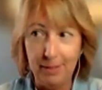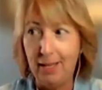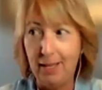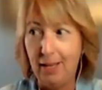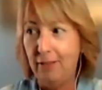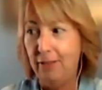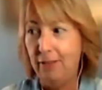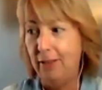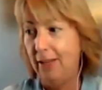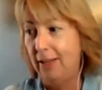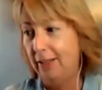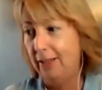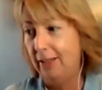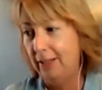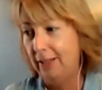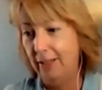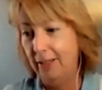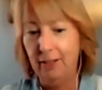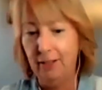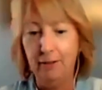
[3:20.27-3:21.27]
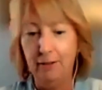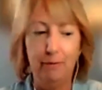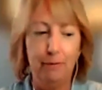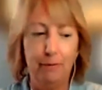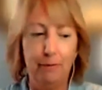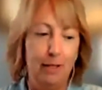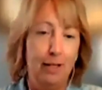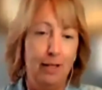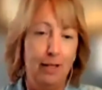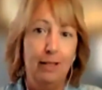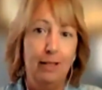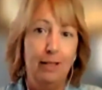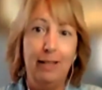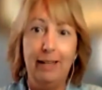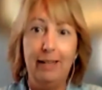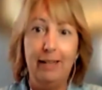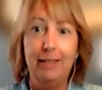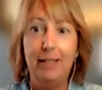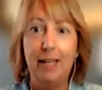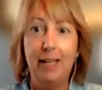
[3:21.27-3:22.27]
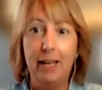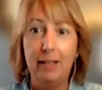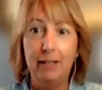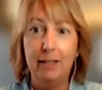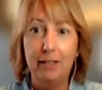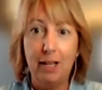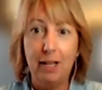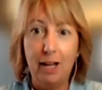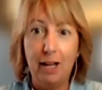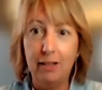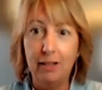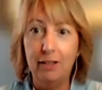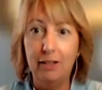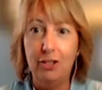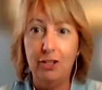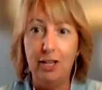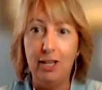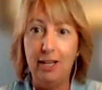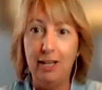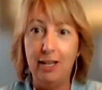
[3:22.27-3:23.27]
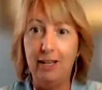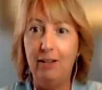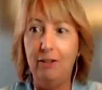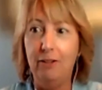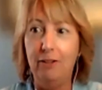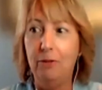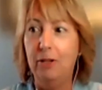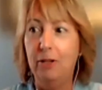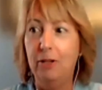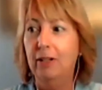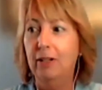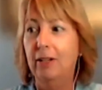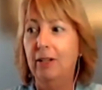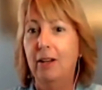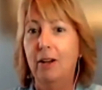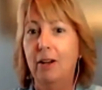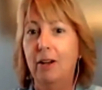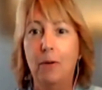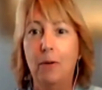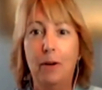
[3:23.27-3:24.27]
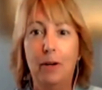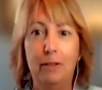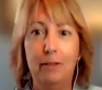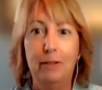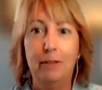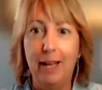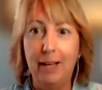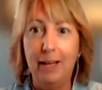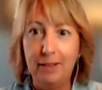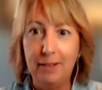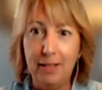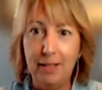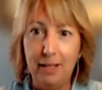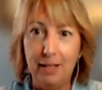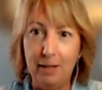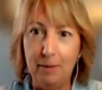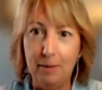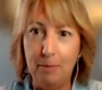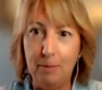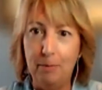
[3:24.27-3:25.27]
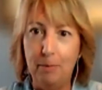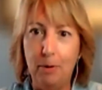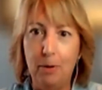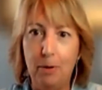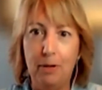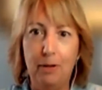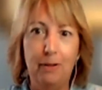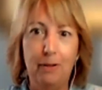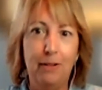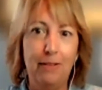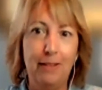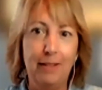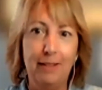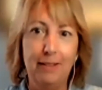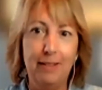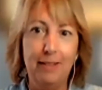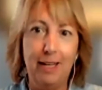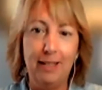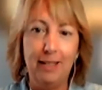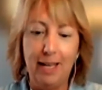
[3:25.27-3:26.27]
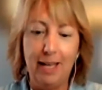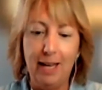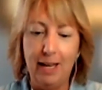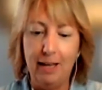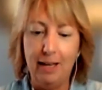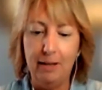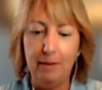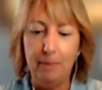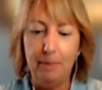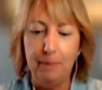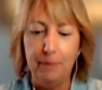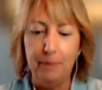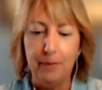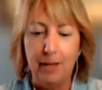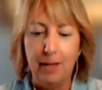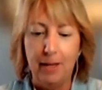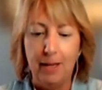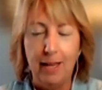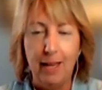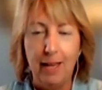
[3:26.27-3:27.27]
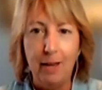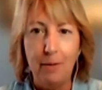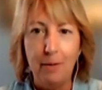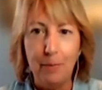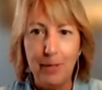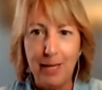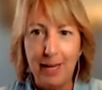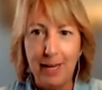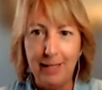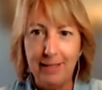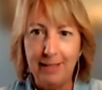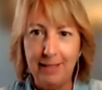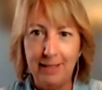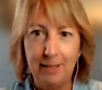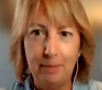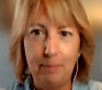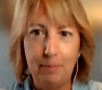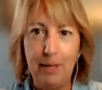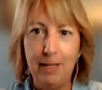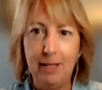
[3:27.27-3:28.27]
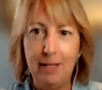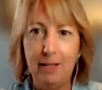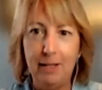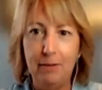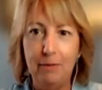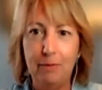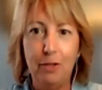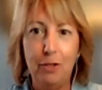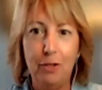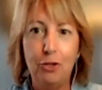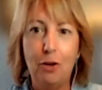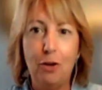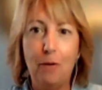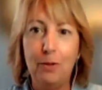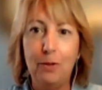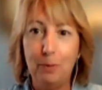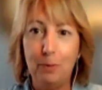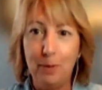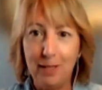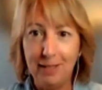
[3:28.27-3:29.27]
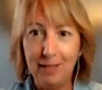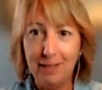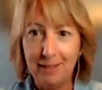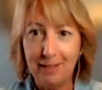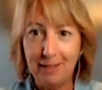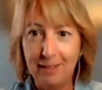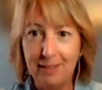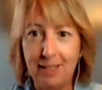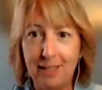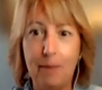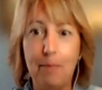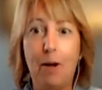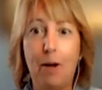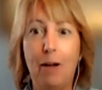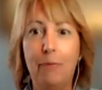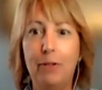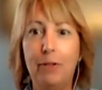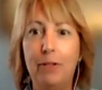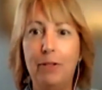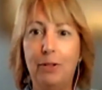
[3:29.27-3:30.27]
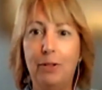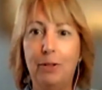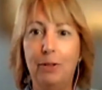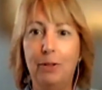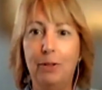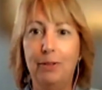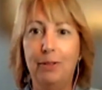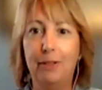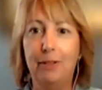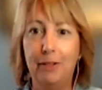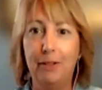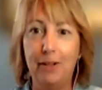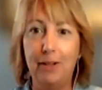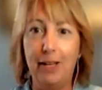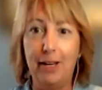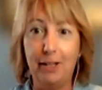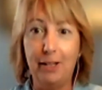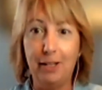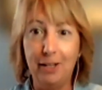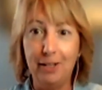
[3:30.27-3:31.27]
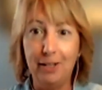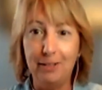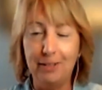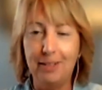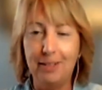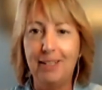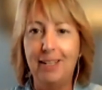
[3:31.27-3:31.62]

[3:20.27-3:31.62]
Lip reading: They think of like Scientology or Nexium or things like that. And when I speak of the Jehovah's Witnesses, I'm often told they're not a cult.